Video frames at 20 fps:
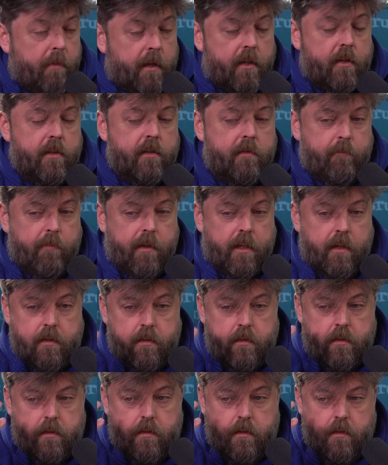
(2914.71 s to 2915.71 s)

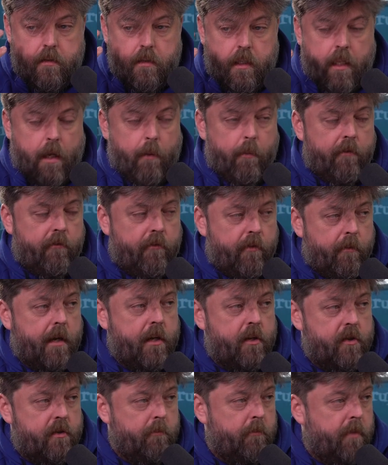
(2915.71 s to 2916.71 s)
because low
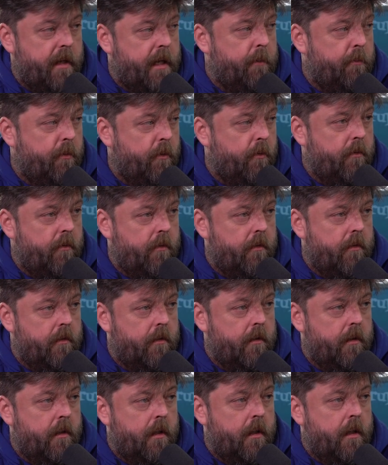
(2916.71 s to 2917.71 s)
information people,
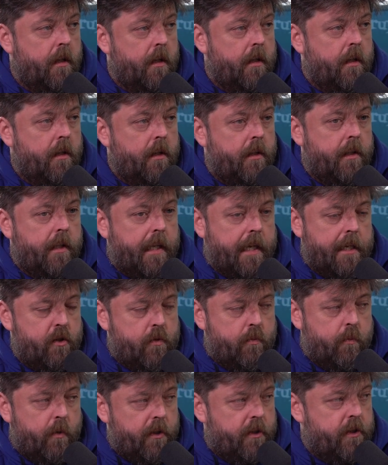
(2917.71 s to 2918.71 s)
they
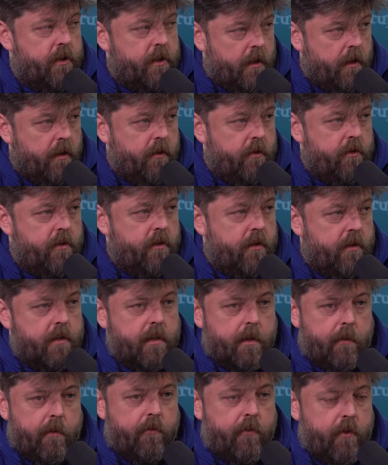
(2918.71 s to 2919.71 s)
just want a solution.
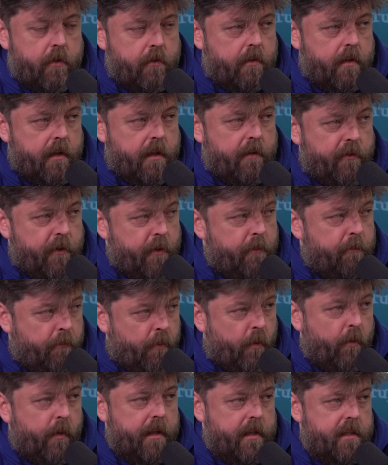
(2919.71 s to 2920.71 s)
So if you
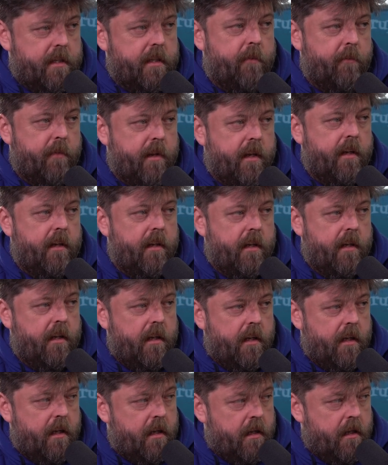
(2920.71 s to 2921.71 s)
point
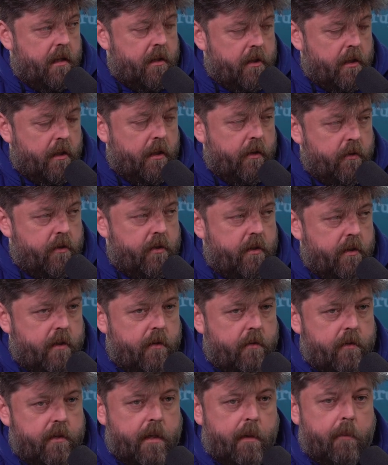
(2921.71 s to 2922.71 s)
a solution
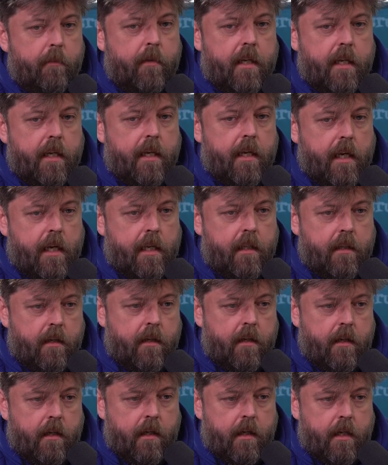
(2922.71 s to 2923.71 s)
to somebody
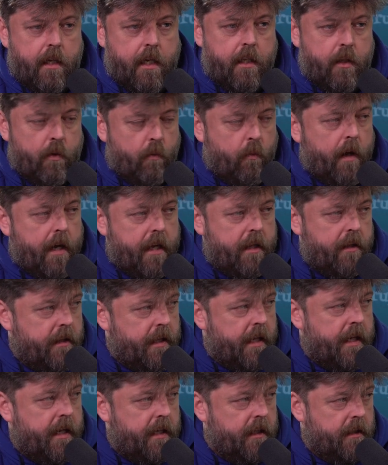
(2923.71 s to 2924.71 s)
in a way that
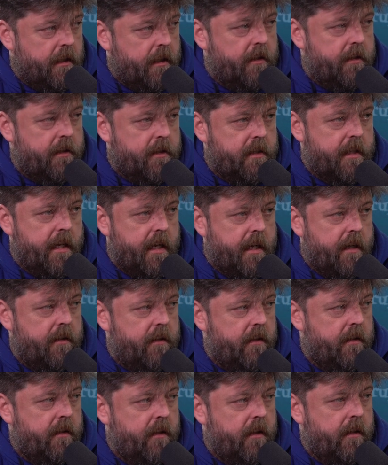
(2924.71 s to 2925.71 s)
they can
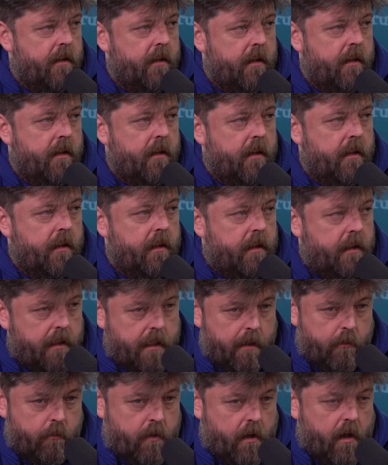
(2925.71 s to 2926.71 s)
understand,
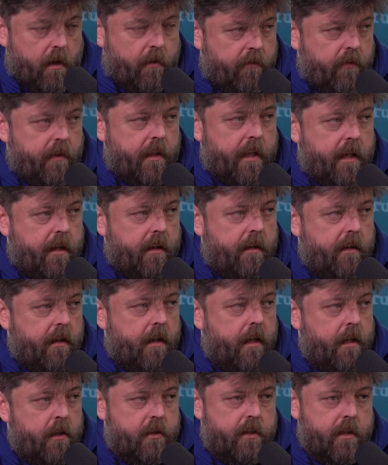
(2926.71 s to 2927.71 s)
they'll go for that.
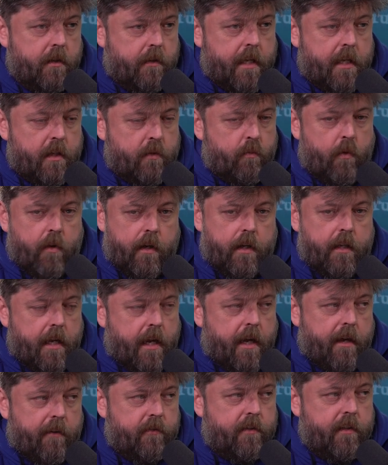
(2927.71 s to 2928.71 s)
And so that's why you
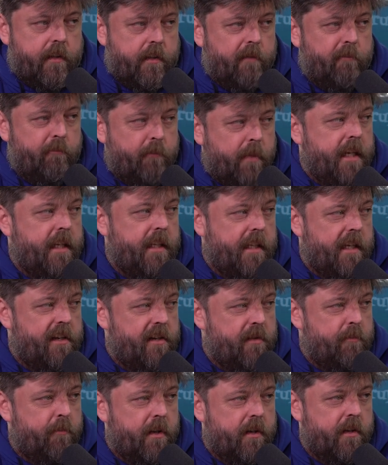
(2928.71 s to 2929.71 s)
have to be
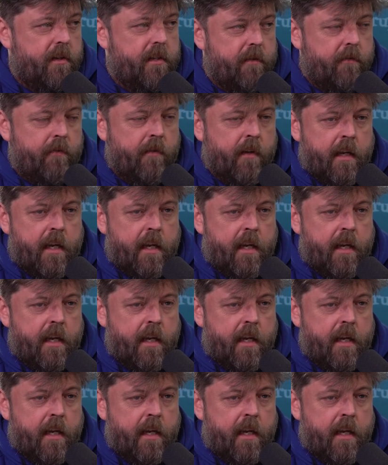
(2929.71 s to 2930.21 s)
niche, because if